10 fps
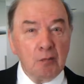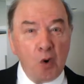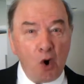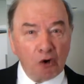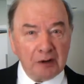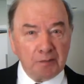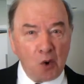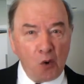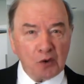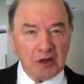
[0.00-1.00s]
More
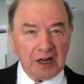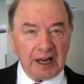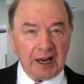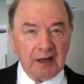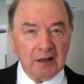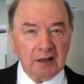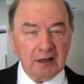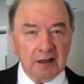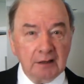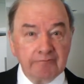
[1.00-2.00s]
importantly,
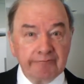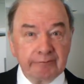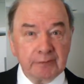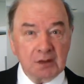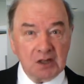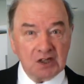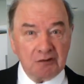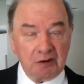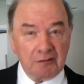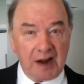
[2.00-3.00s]

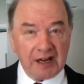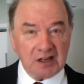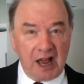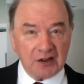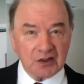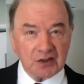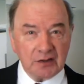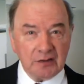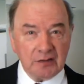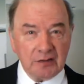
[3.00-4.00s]
does it reflect
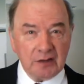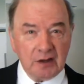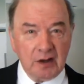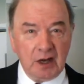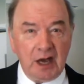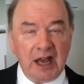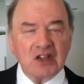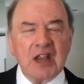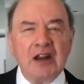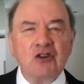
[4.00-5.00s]
us?
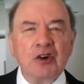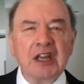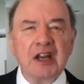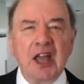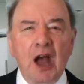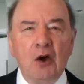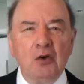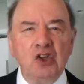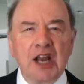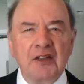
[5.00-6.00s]
A century
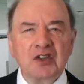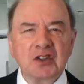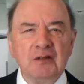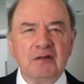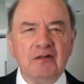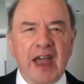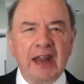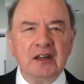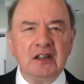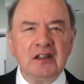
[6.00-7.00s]
ago, Judson
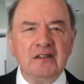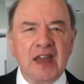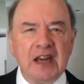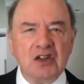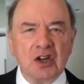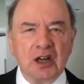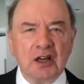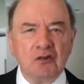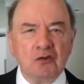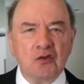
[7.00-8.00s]
van
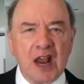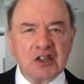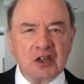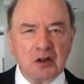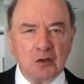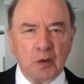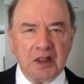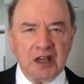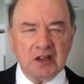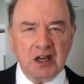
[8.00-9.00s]
Deventer wrestled
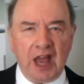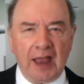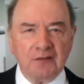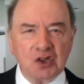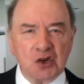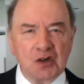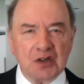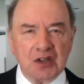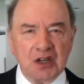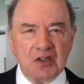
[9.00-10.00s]
with his life
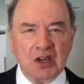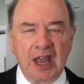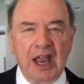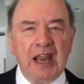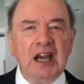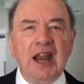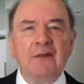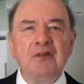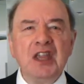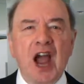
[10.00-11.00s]
choices. He
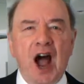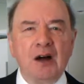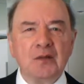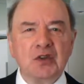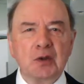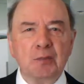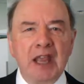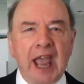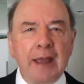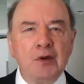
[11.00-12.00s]
loved the arts and
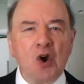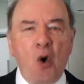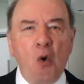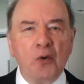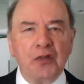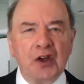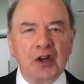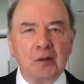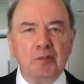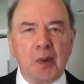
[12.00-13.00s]
became an
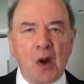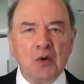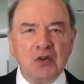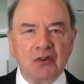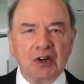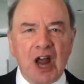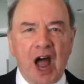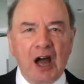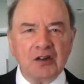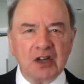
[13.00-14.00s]
author, composer and
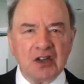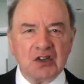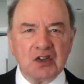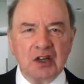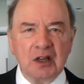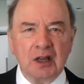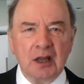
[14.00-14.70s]
artist.